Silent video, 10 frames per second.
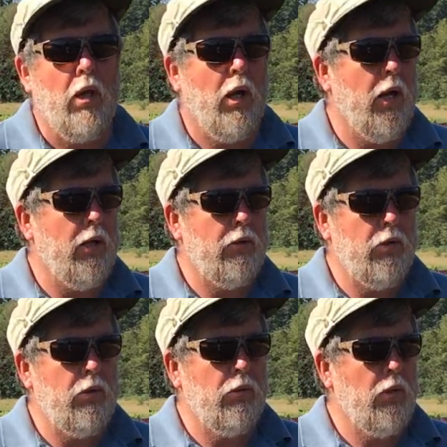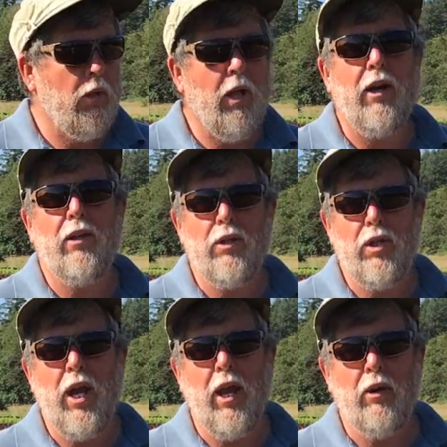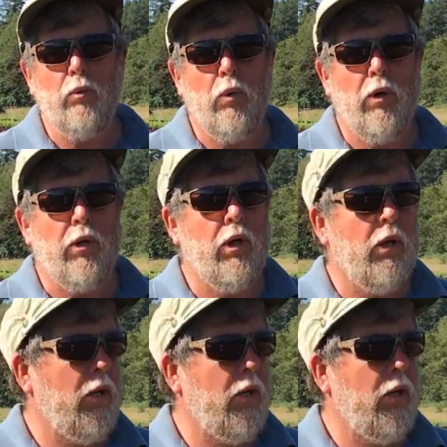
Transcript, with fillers: uh, to a lot of this hand work.